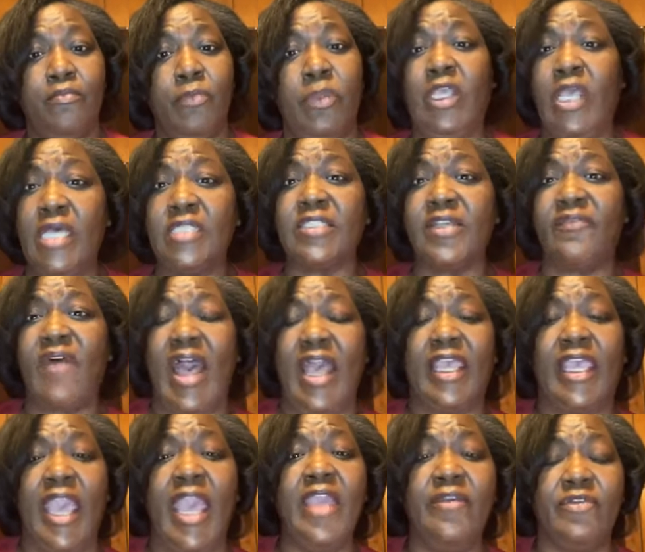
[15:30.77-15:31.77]
Because if
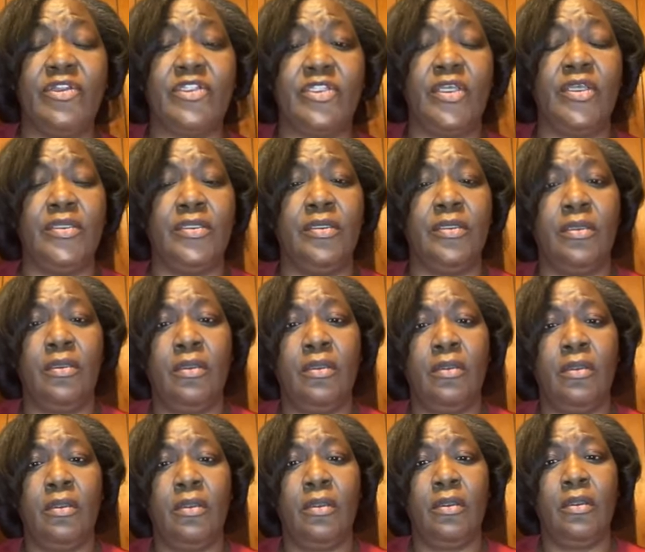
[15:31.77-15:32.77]
I gave it to you,
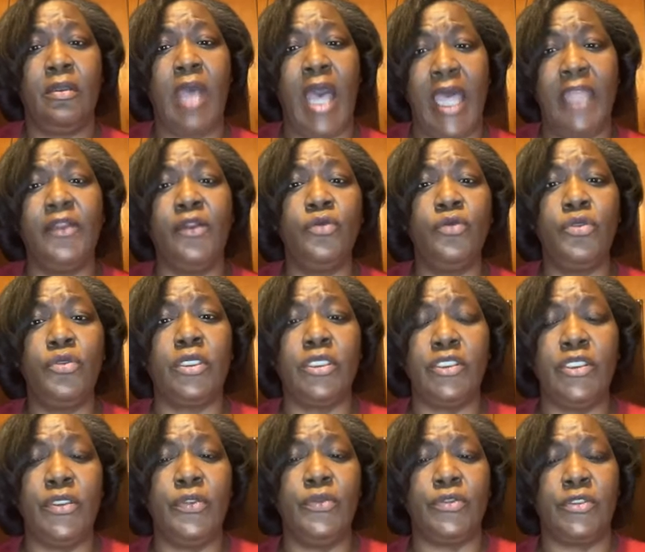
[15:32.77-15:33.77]
I know you
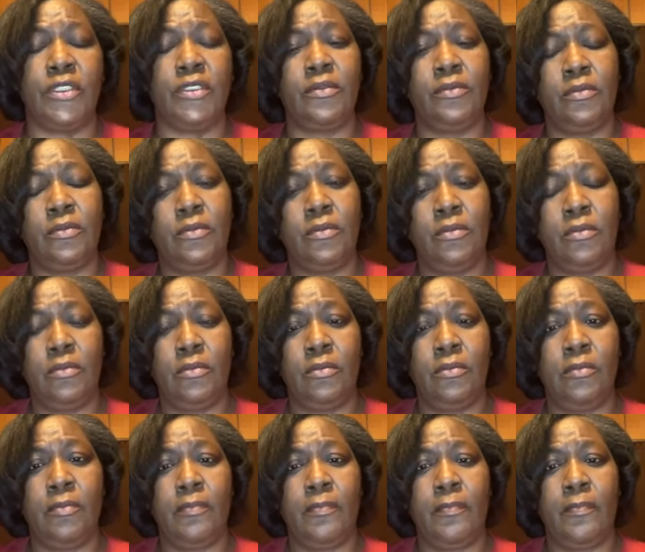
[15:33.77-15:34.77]
could use
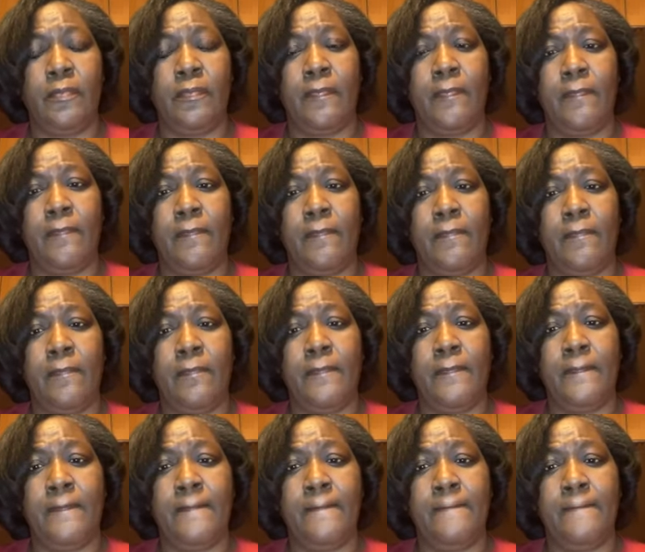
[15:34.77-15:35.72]
it.